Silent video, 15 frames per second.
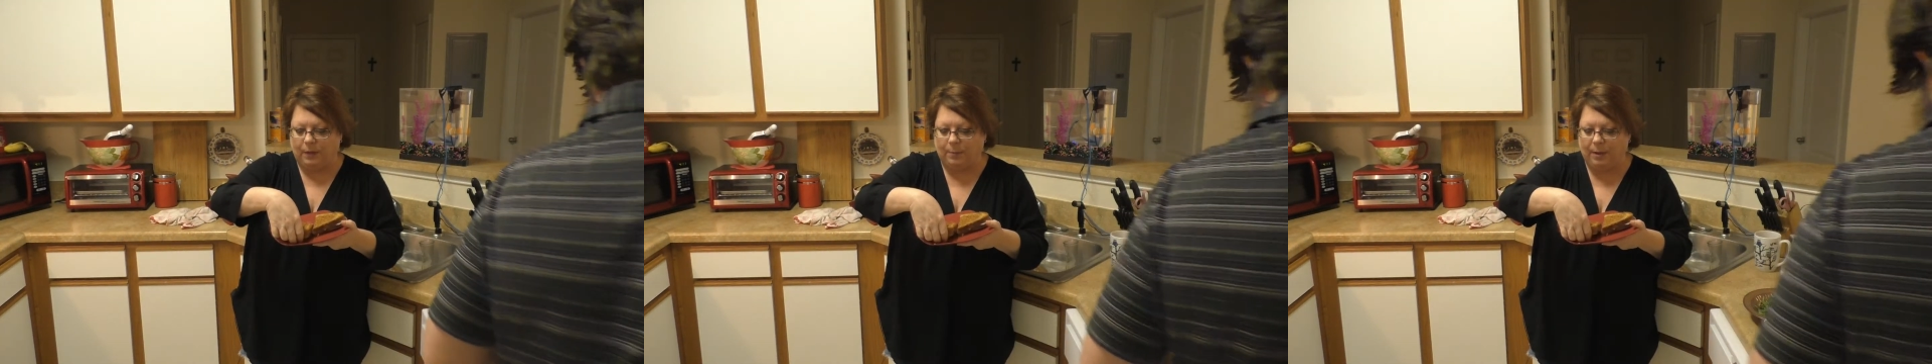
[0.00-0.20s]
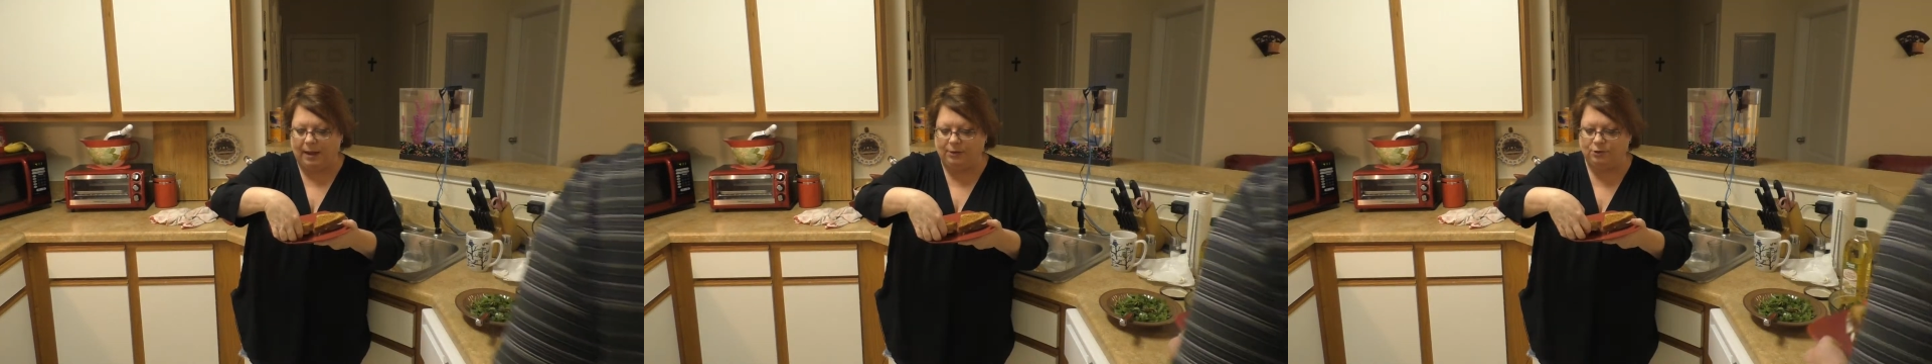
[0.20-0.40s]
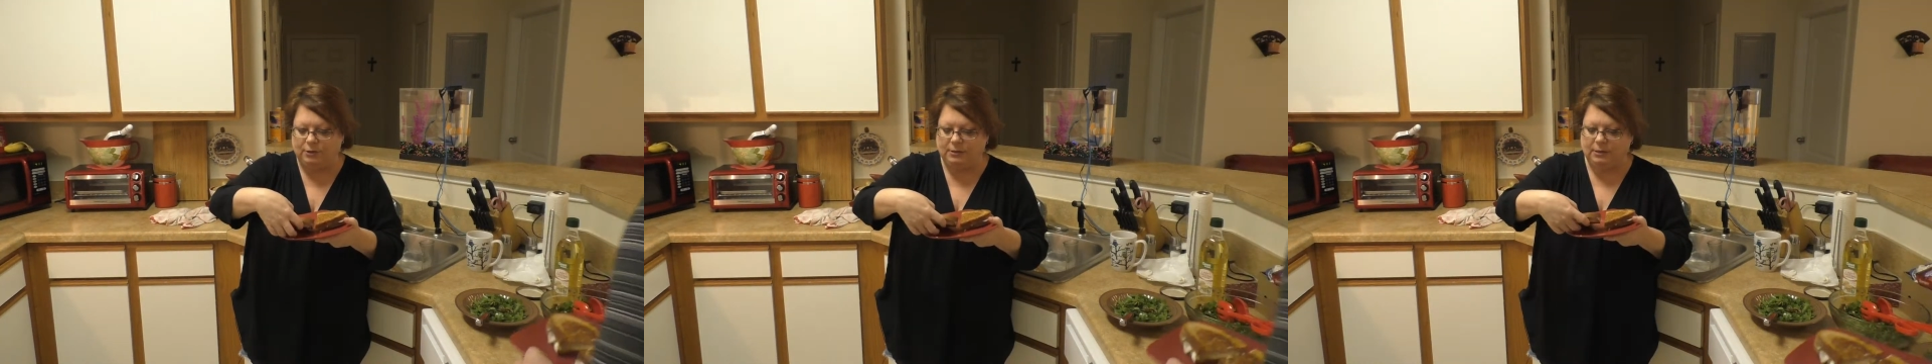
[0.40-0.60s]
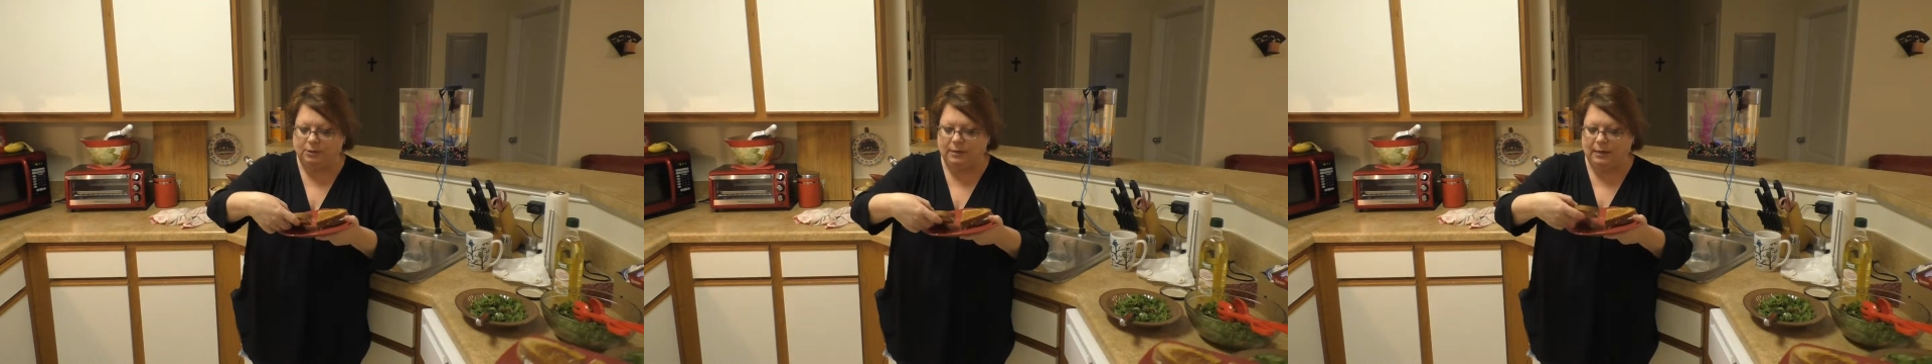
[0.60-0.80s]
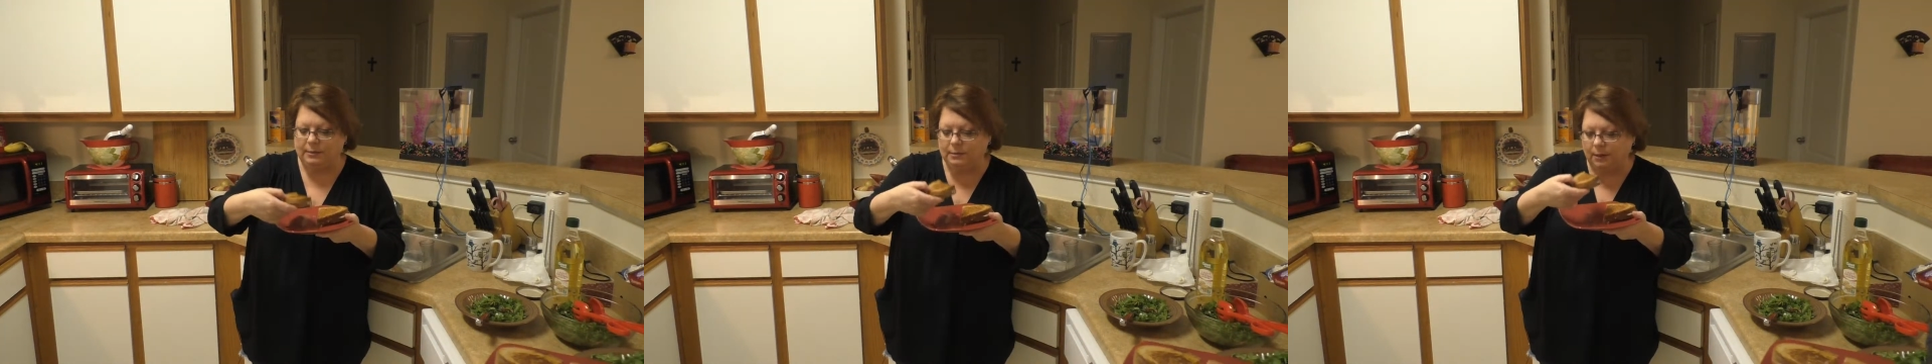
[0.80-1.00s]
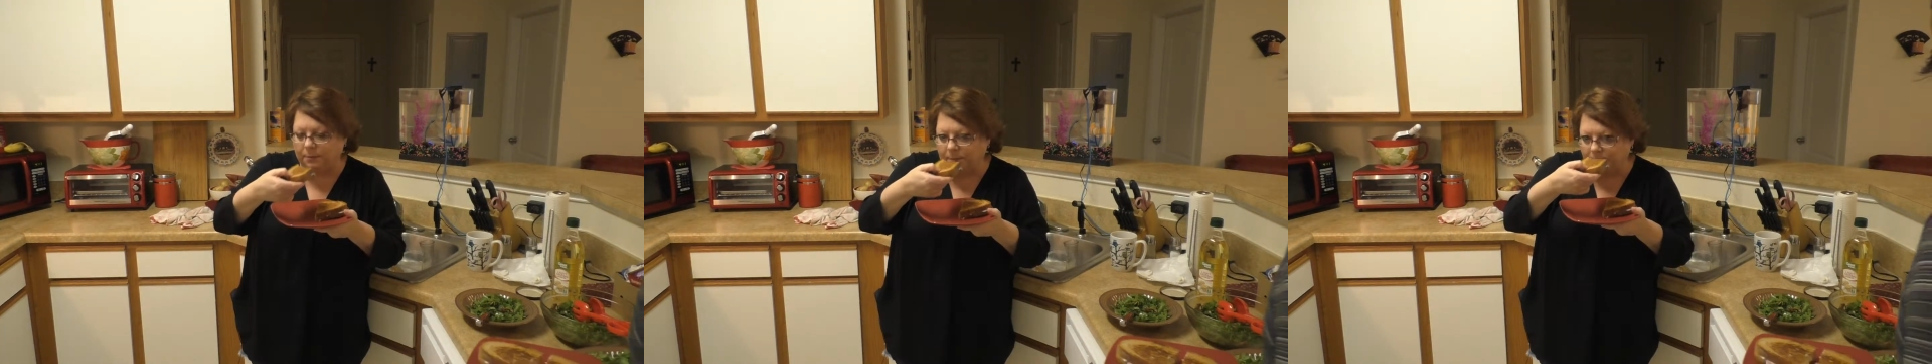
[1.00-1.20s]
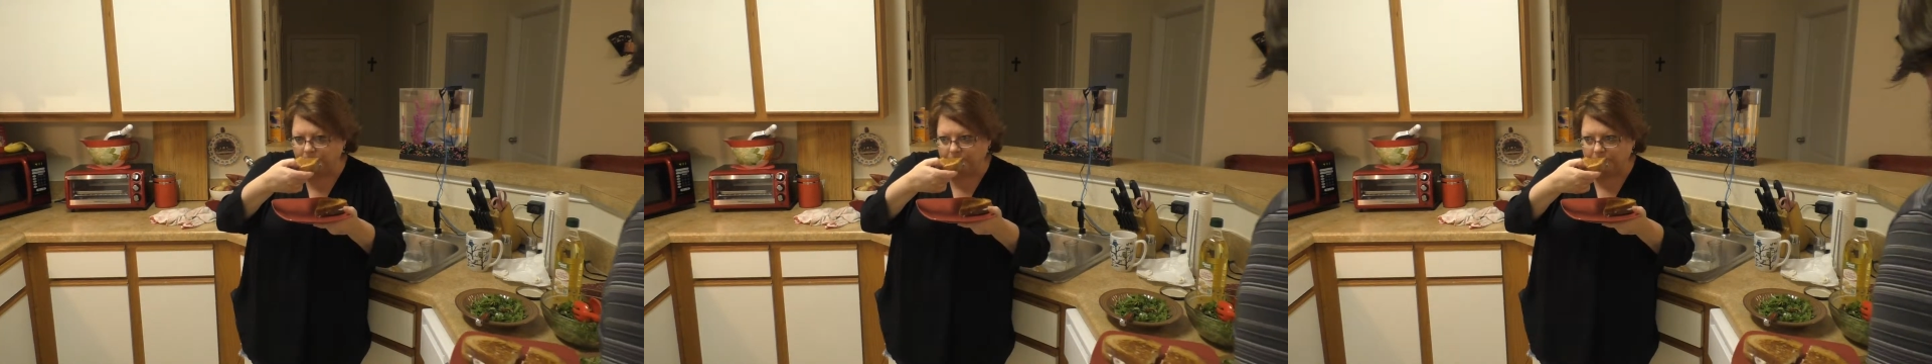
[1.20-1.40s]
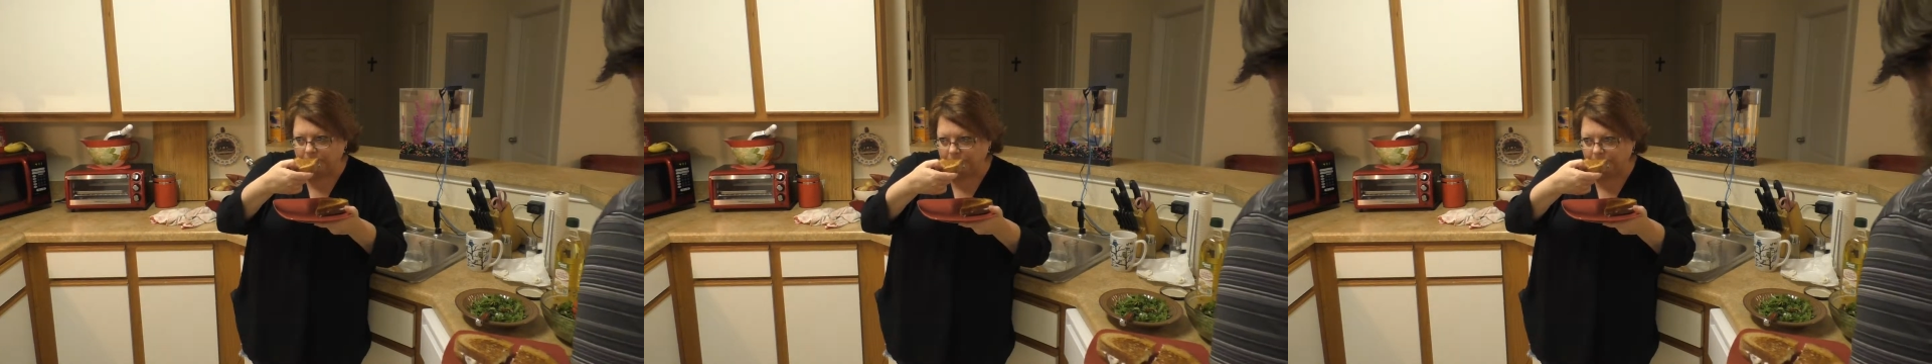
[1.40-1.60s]
I'm anxious to taste it.
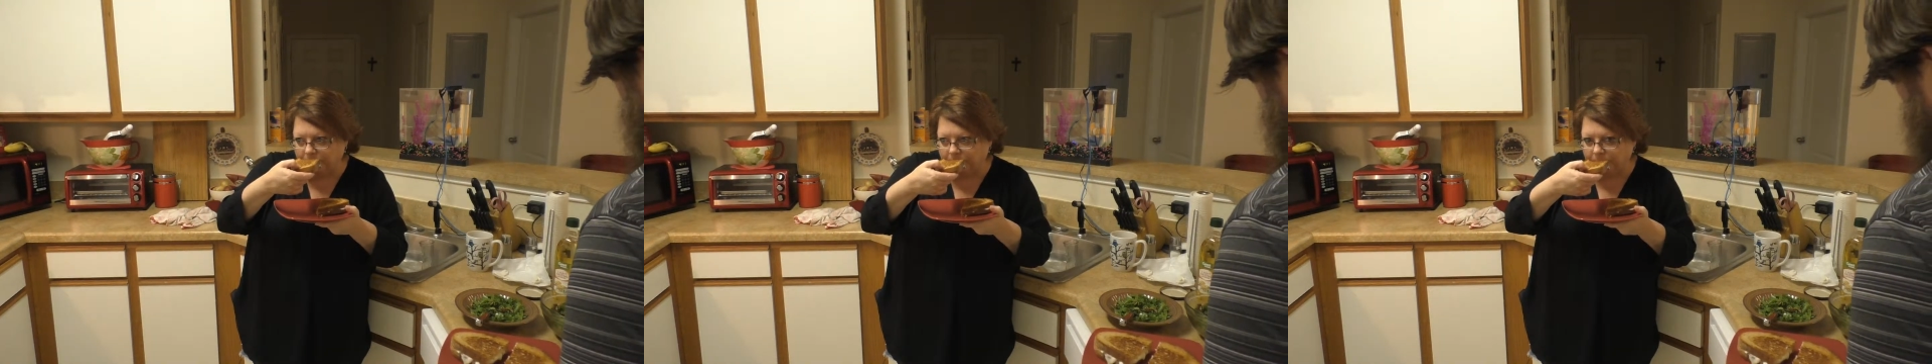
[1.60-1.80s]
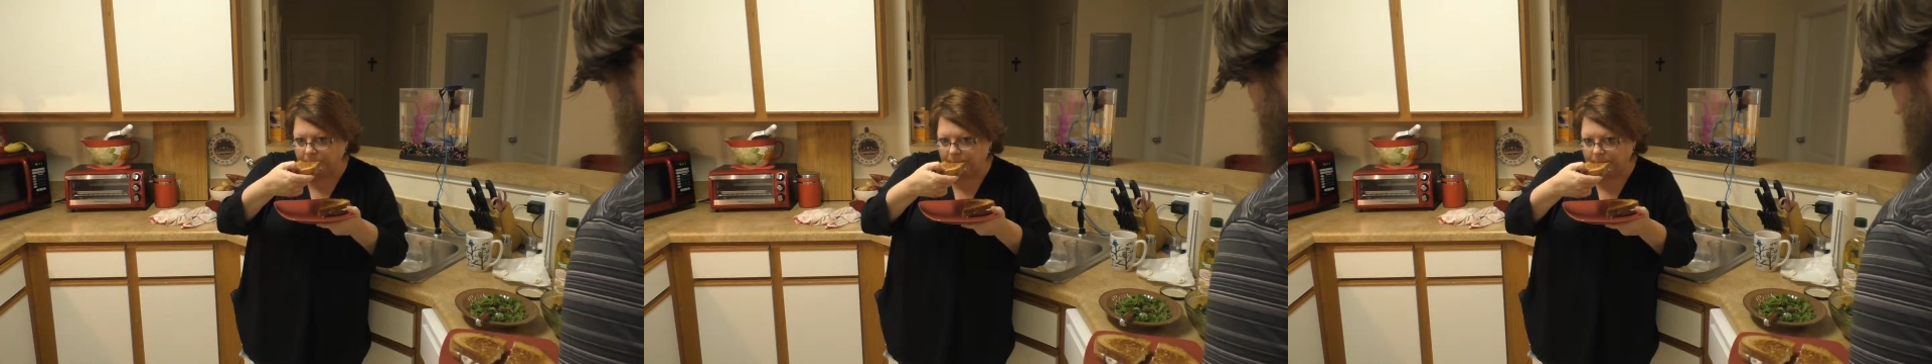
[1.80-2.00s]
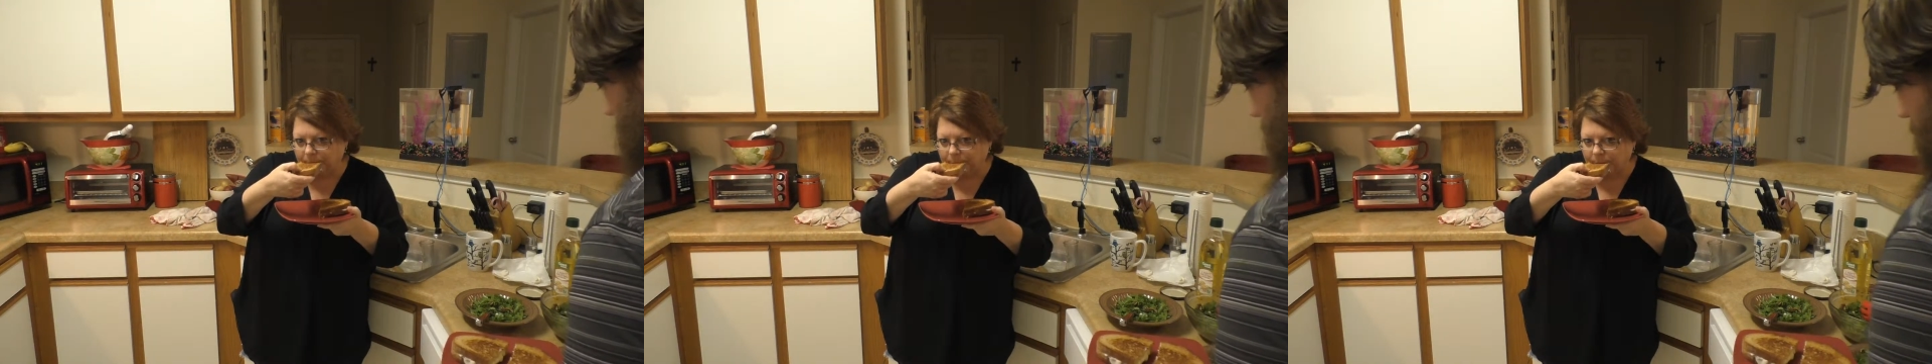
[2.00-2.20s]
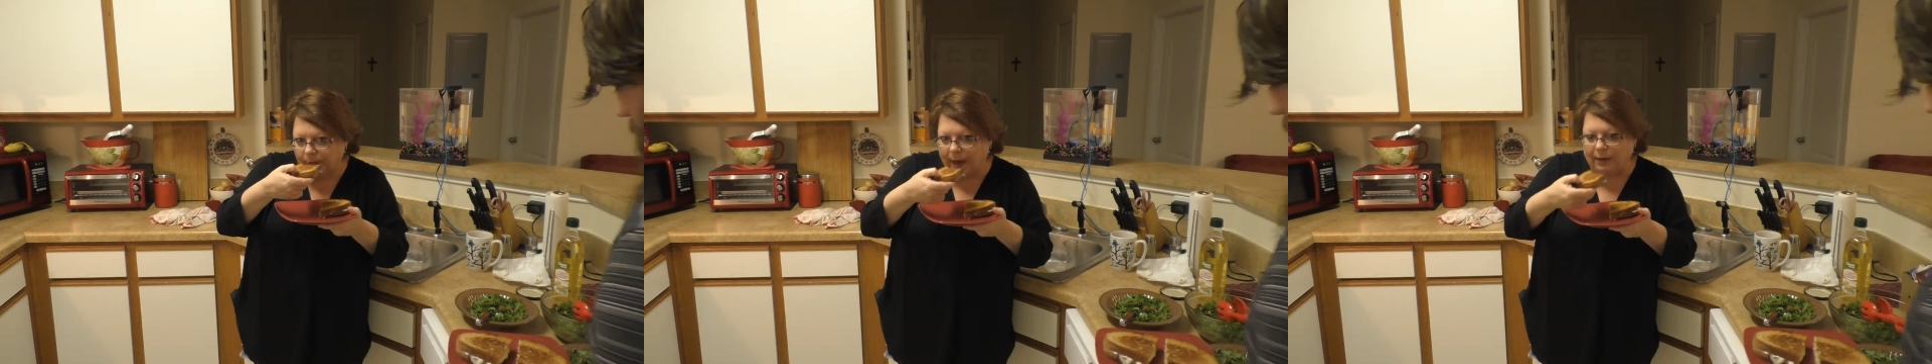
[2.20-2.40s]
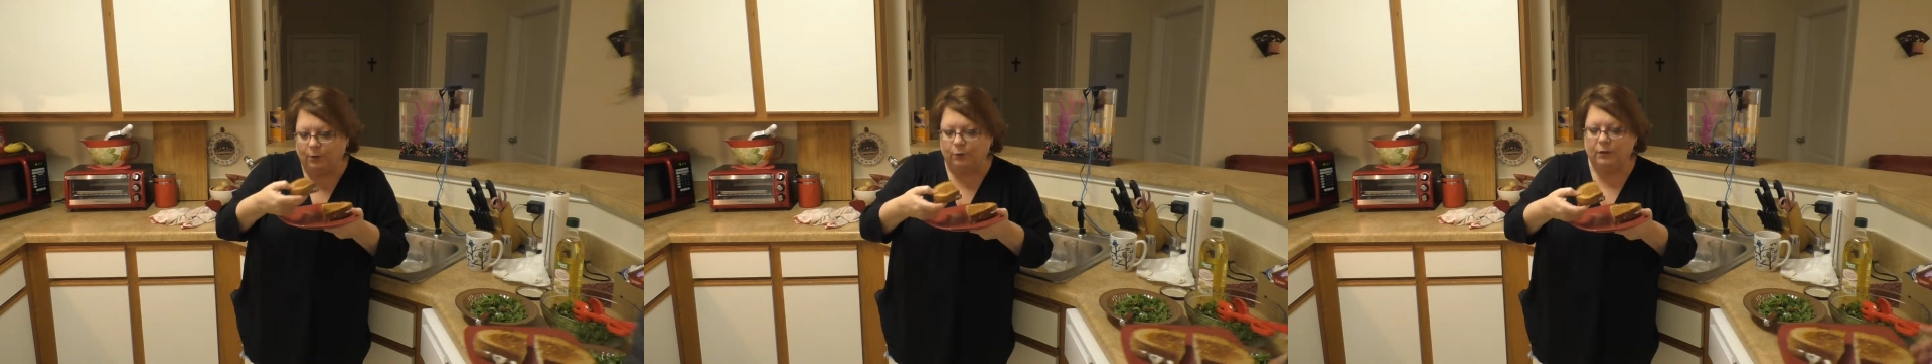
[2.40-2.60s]
I don't